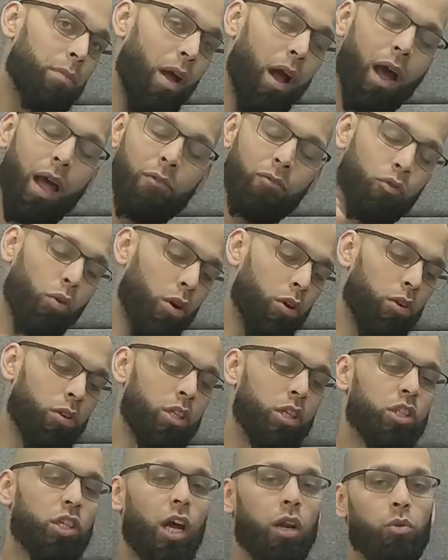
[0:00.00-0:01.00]
everyone on
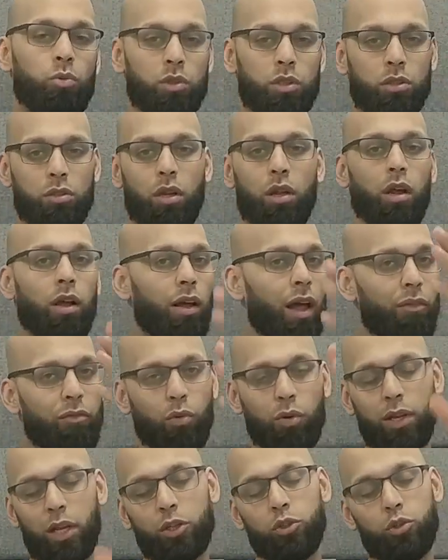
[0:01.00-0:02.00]
this channel
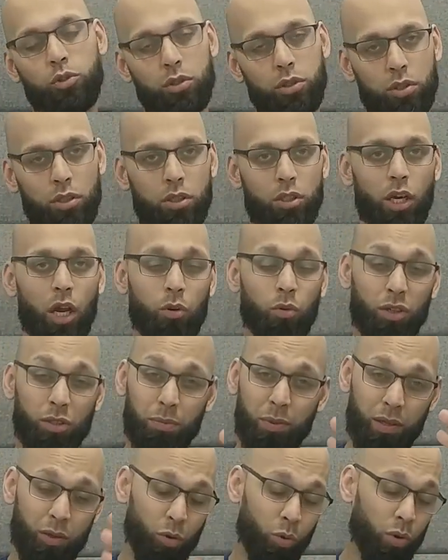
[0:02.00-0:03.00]
everyone that chooses this channel, I
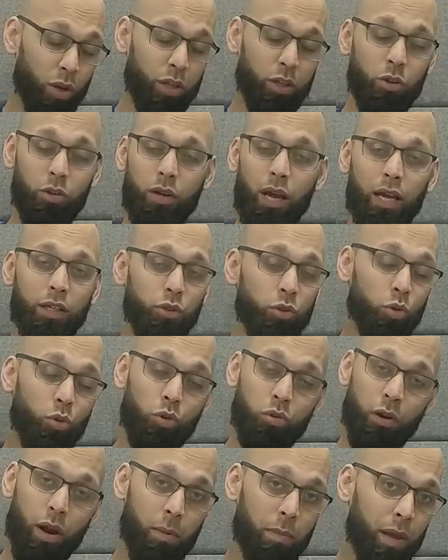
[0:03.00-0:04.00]
speak to all of you guys, you're all
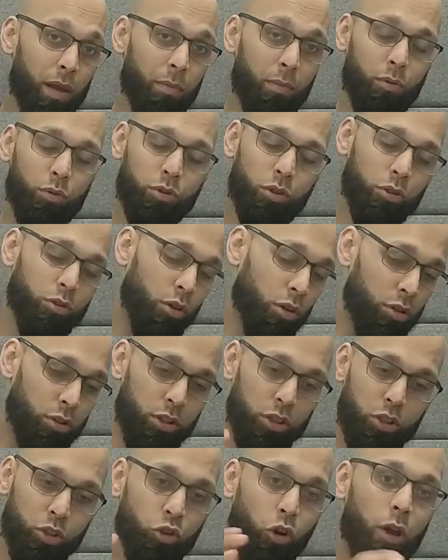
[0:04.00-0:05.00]
great people, so
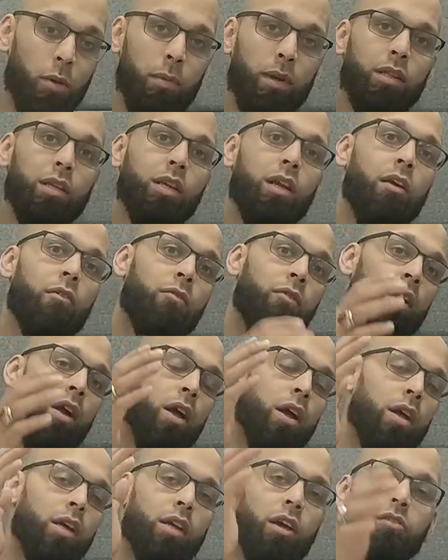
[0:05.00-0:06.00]
just join me to
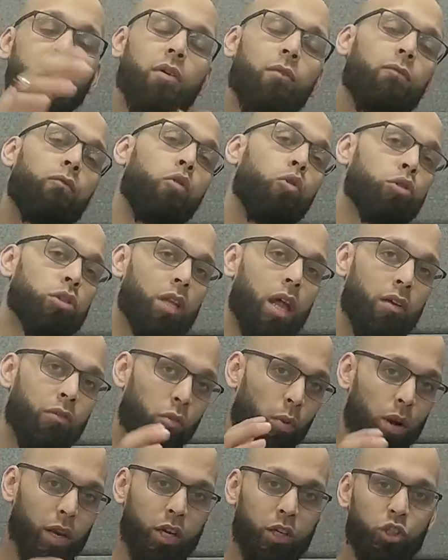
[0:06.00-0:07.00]
give some thoughts to
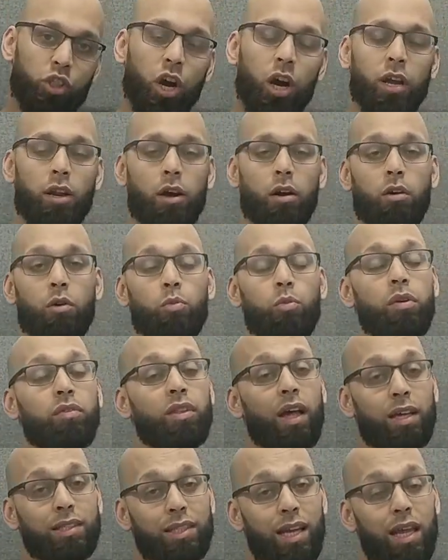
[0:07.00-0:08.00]
everyone in China. With
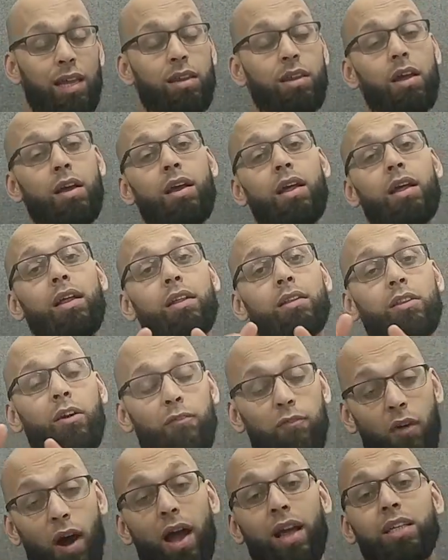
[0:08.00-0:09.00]
that said, the
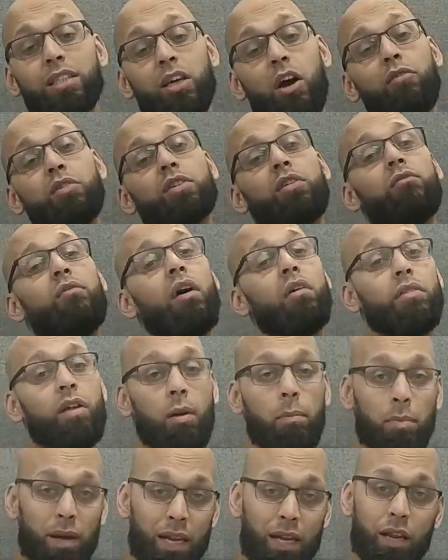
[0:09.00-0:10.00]
fight itself is a very
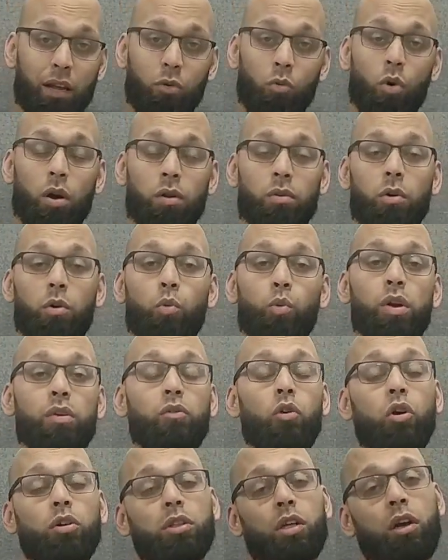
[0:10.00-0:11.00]
appealing one. We've
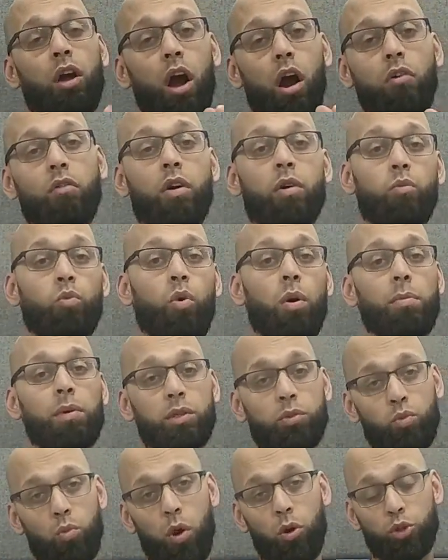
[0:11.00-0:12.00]
got the current
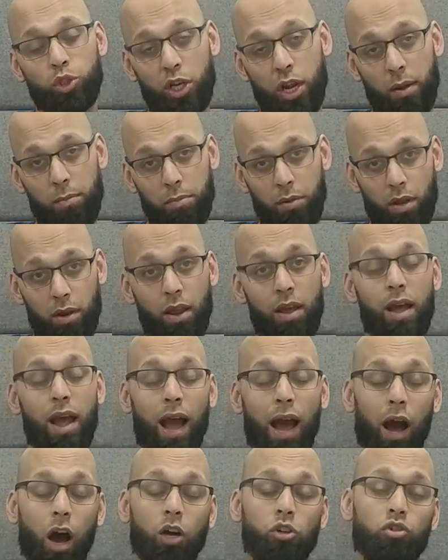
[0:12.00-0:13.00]
women's world champion
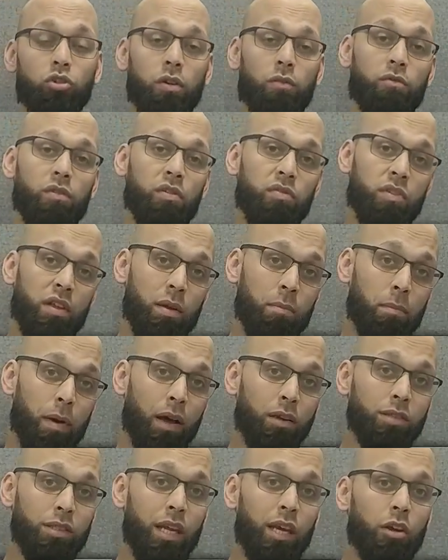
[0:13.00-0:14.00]
at 115
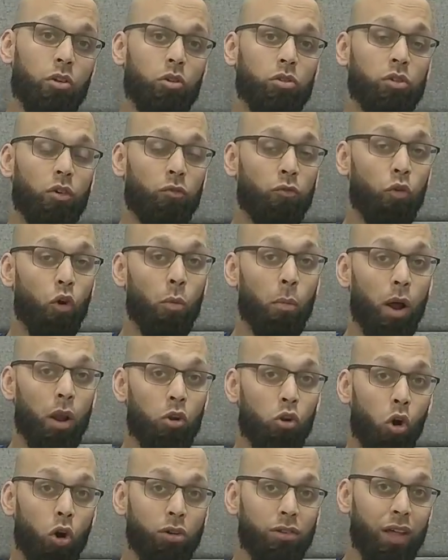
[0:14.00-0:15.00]
pounds taking on the former
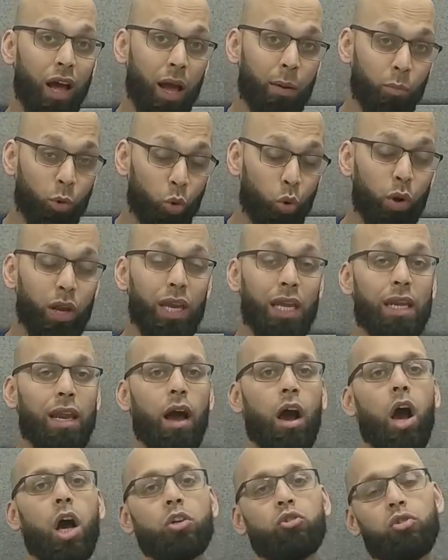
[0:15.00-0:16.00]
long-time queen
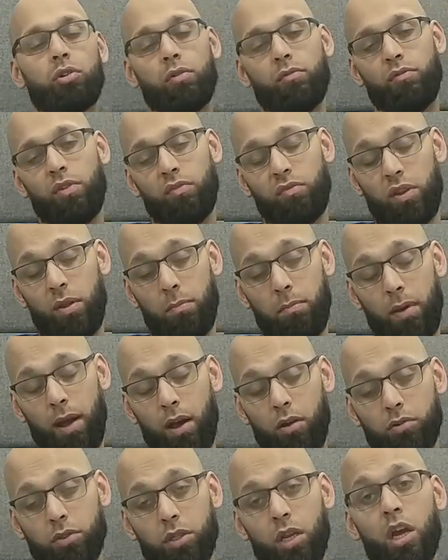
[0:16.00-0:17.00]
at 115
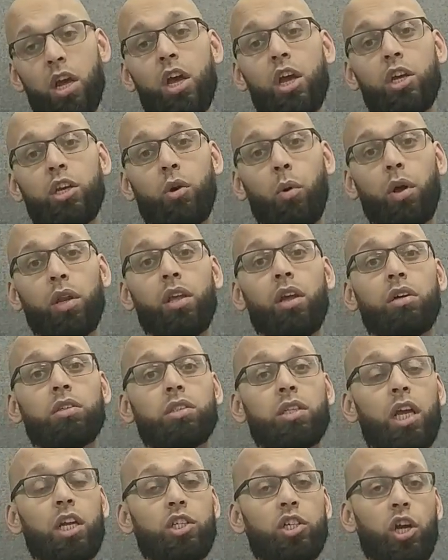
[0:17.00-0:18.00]
pounds. Joanna
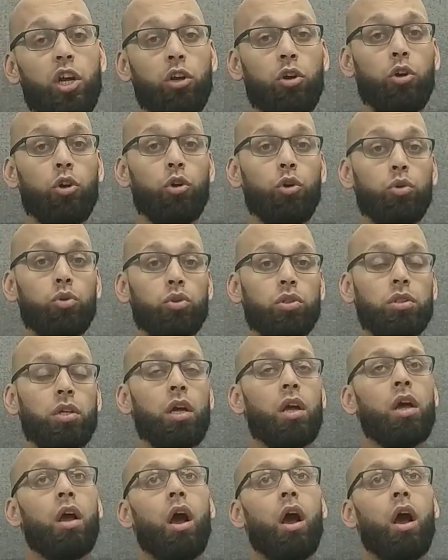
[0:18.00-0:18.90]
Jedrzejczyk, who's